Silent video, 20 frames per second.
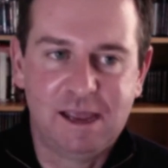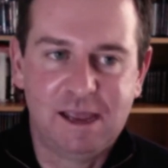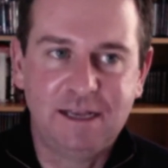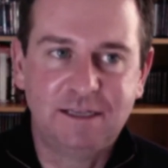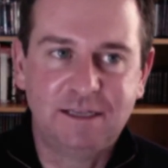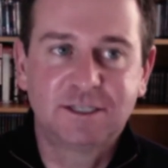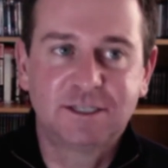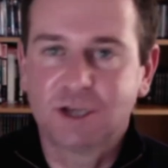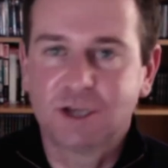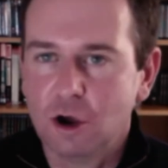
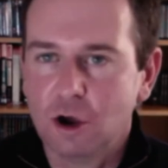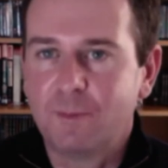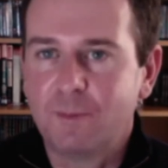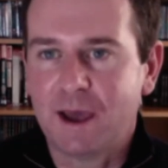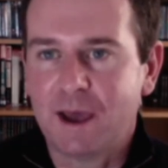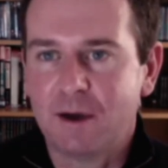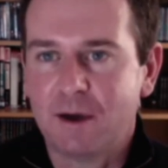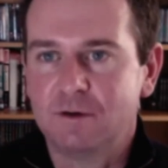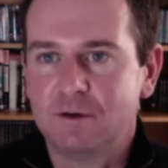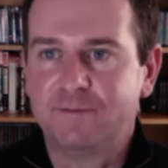it's so
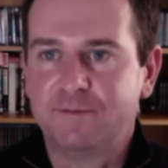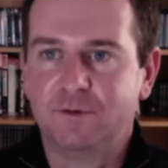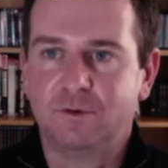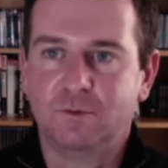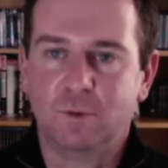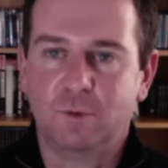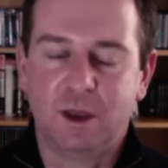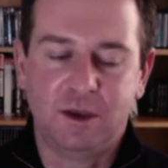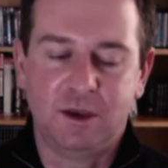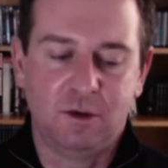
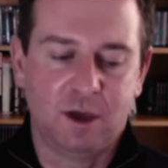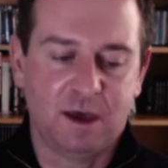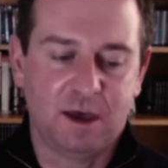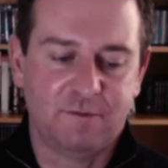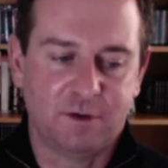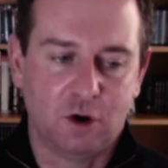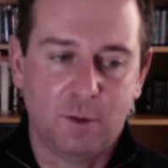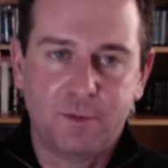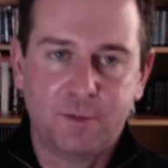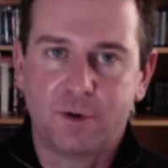powerful when you
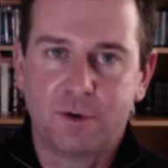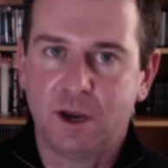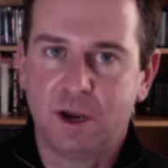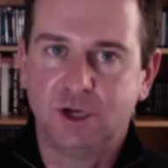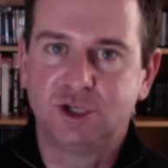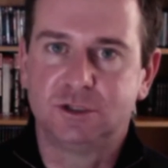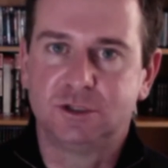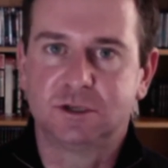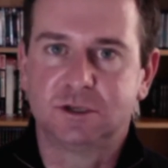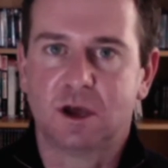have an
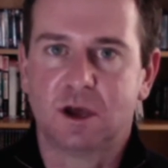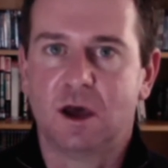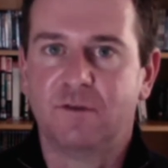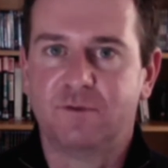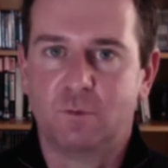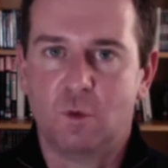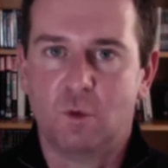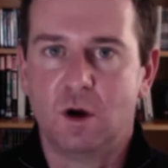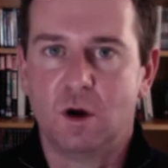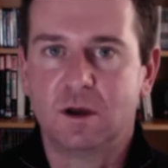operations guy
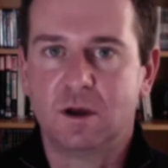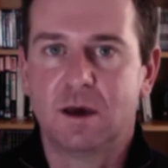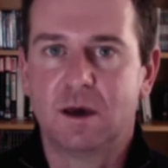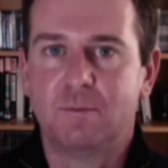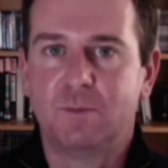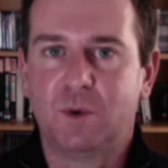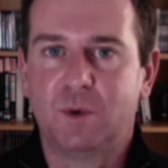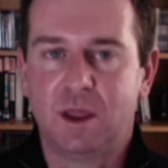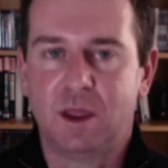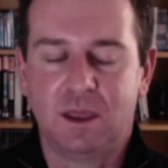from one
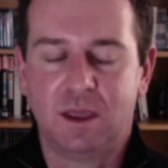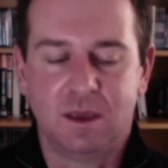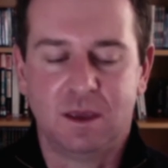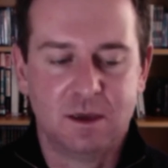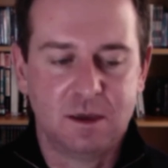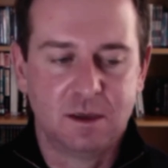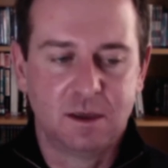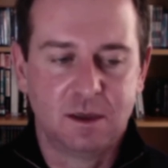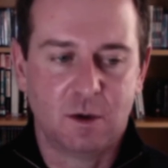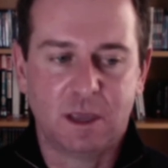company
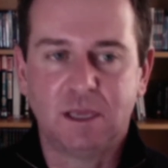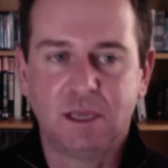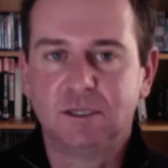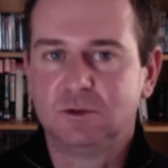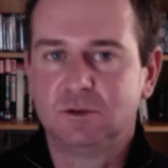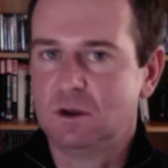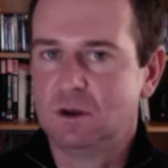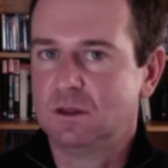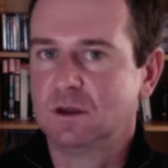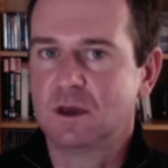going
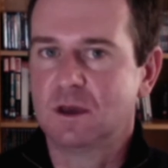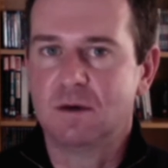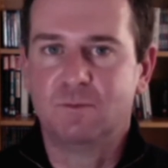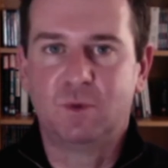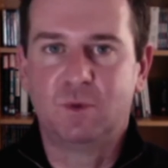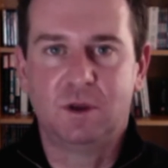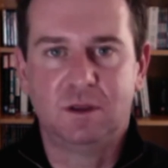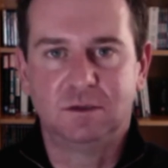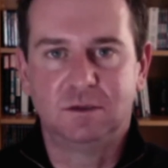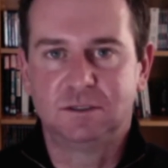into another
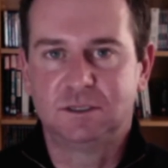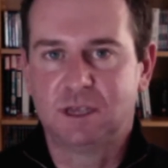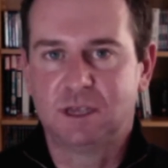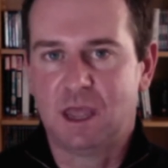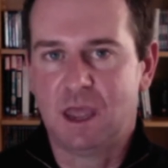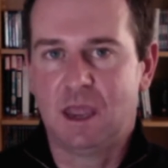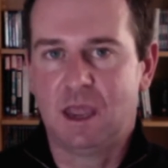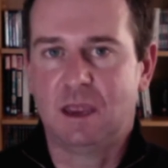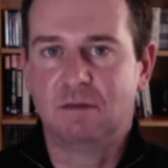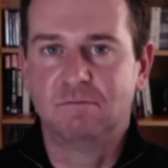company and
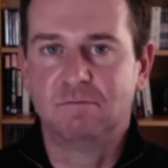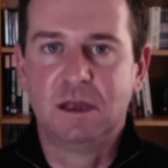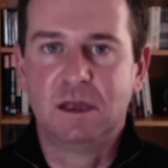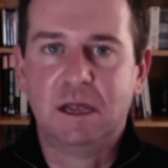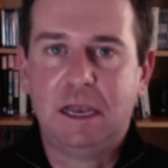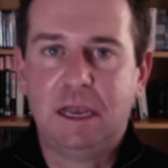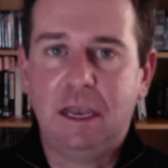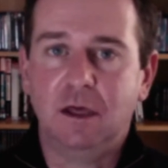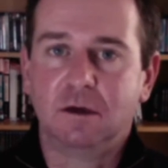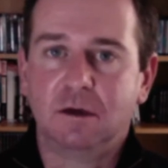saying,
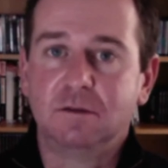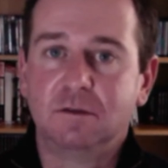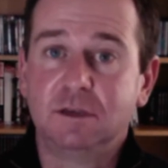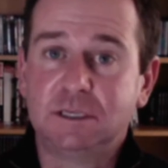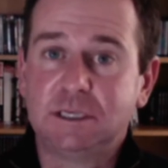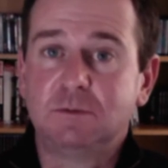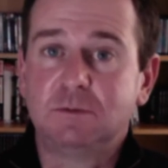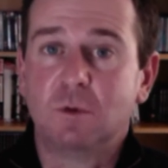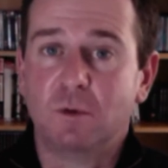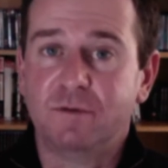look,
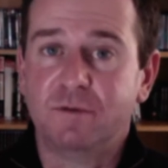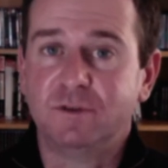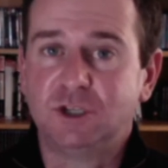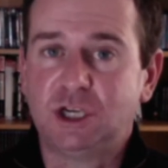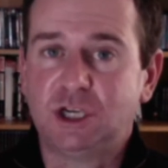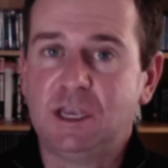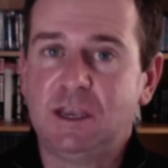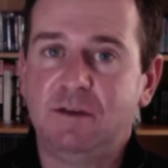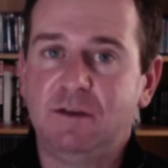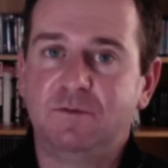this is what we've
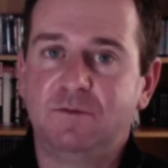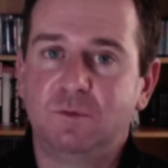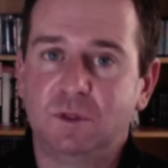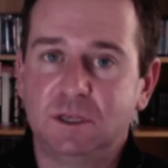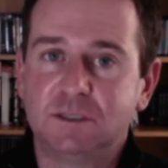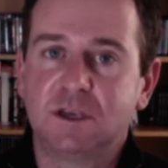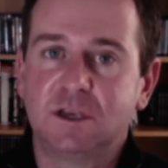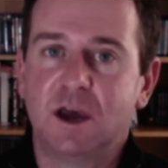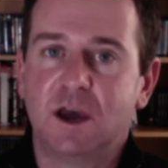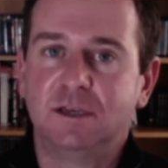achieved
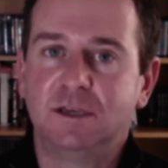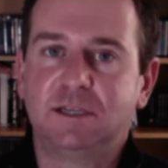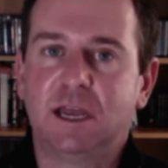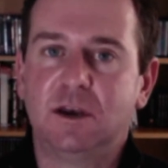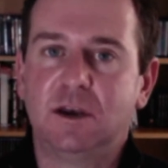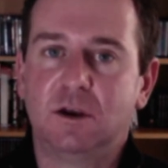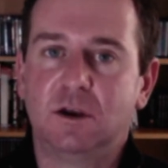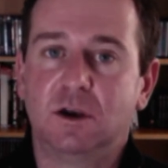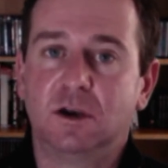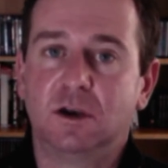with this kind of
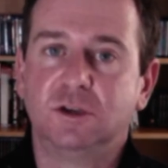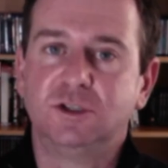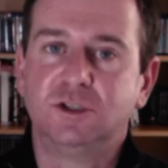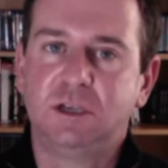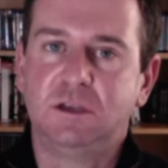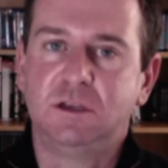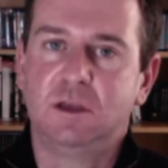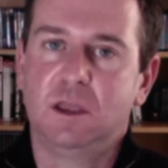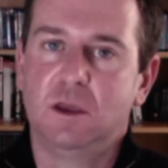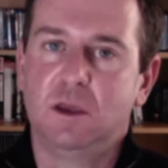
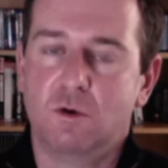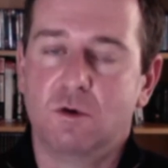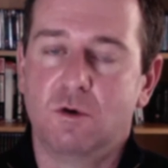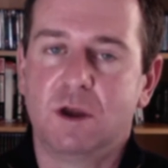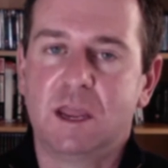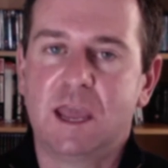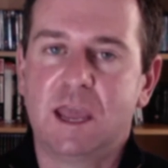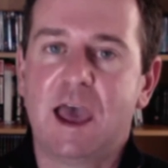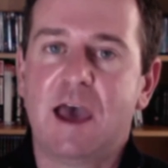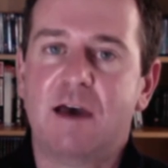technology that you
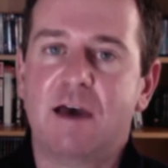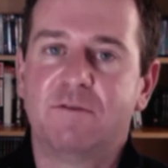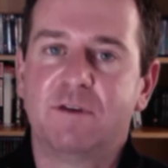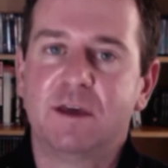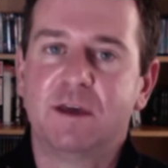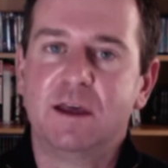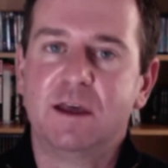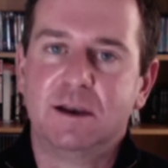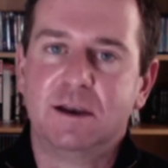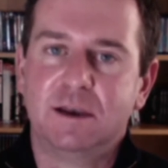already have.